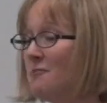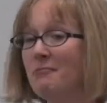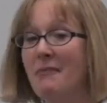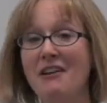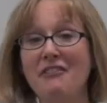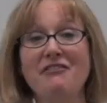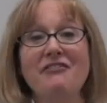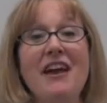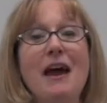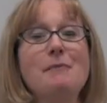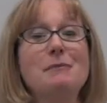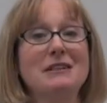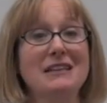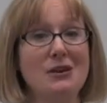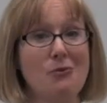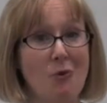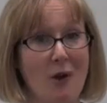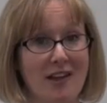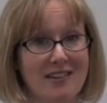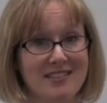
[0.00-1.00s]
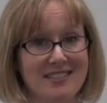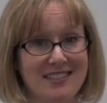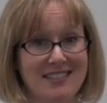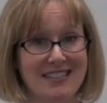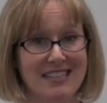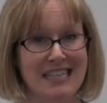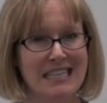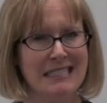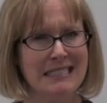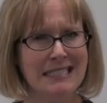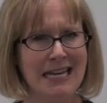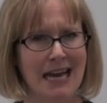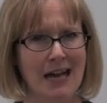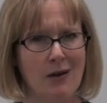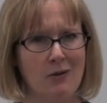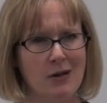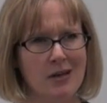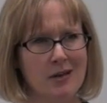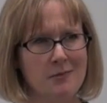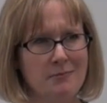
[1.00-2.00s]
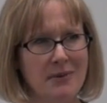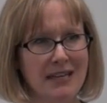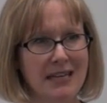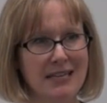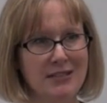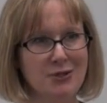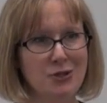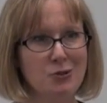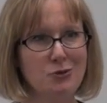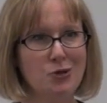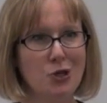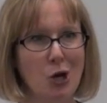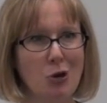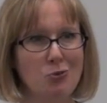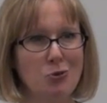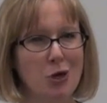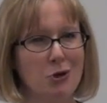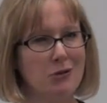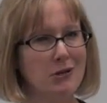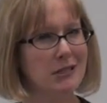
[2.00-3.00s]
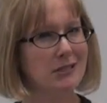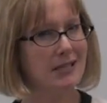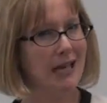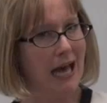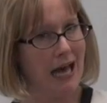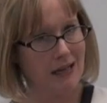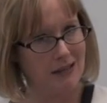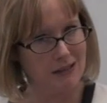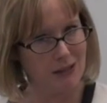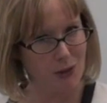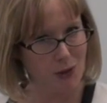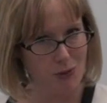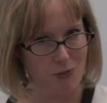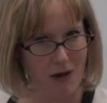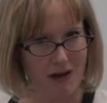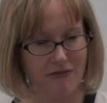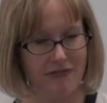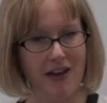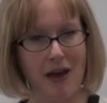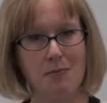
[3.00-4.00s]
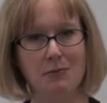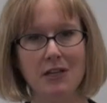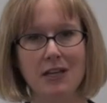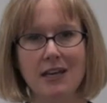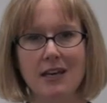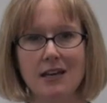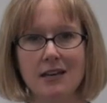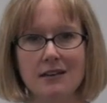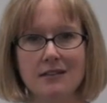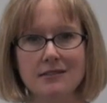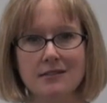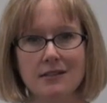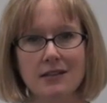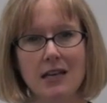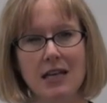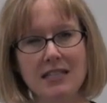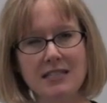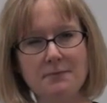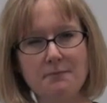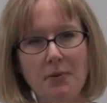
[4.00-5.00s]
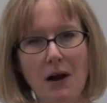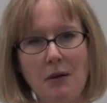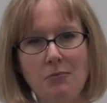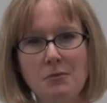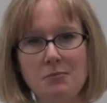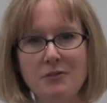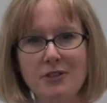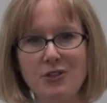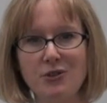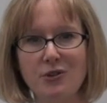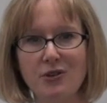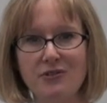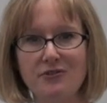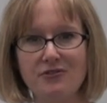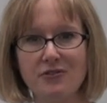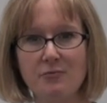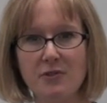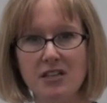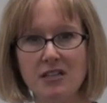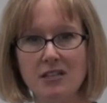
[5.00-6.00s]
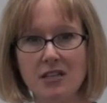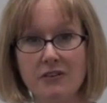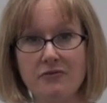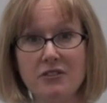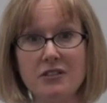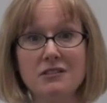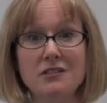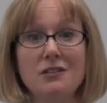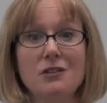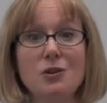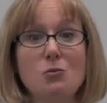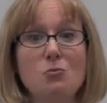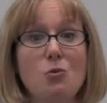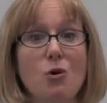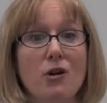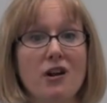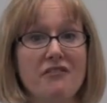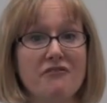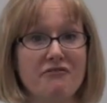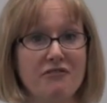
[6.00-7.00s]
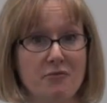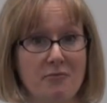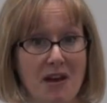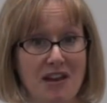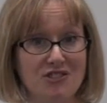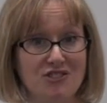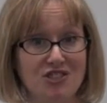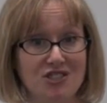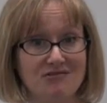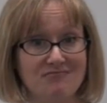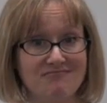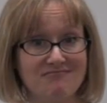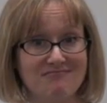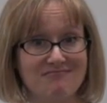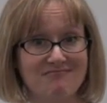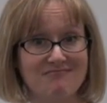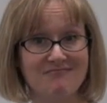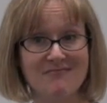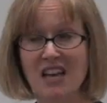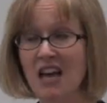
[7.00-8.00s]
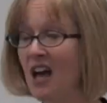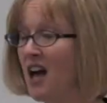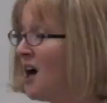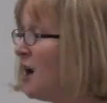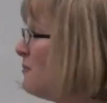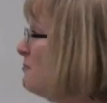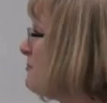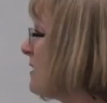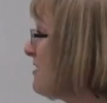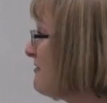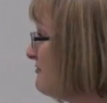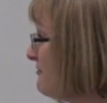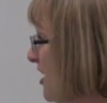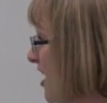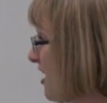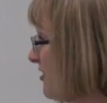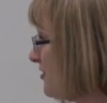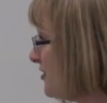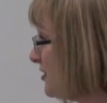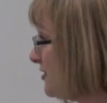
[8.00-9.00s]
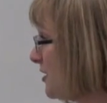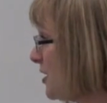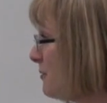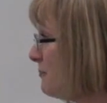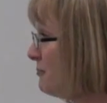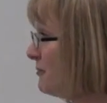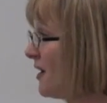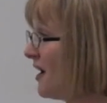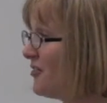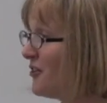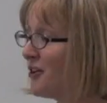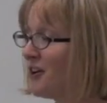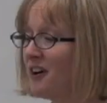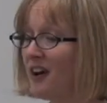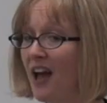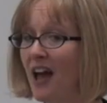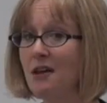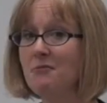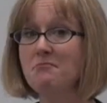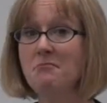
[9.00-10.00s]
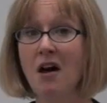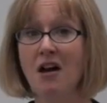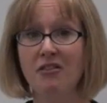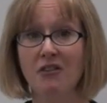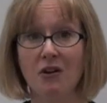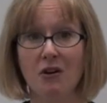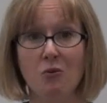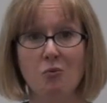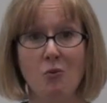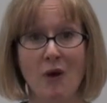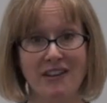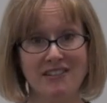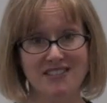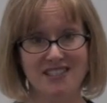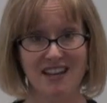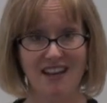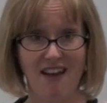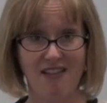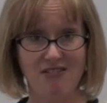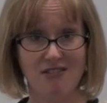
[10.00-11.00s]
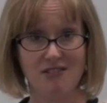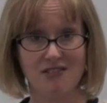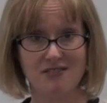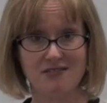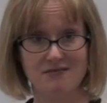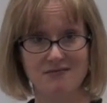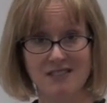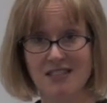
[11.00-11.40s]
My family went. Now, because you don't know exactly who my family is, it's probably good for me to give a little more information. My father, brother, and mother went together.